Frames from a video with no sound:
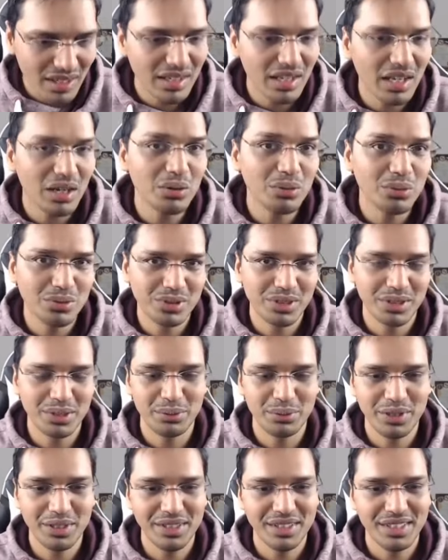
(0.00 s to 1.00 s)
Now rook
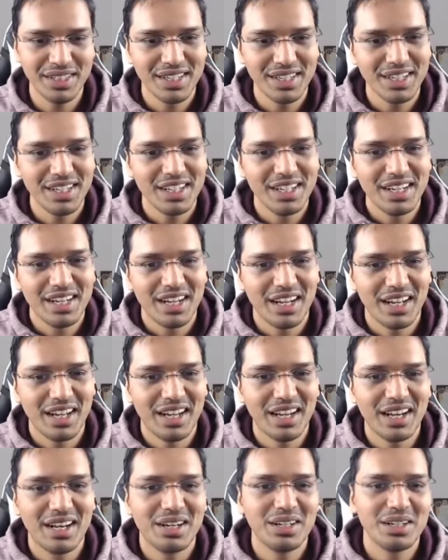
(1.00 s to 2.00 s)
d1,
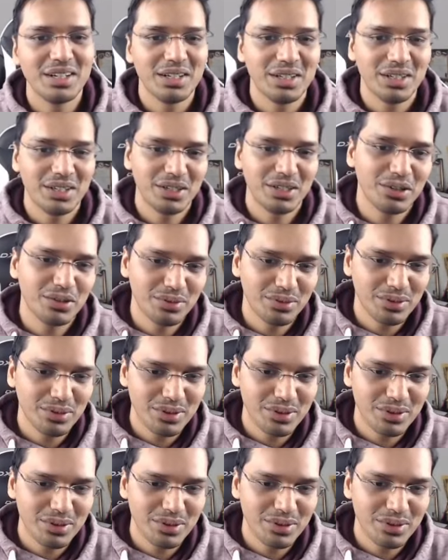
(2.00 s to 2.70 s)
and of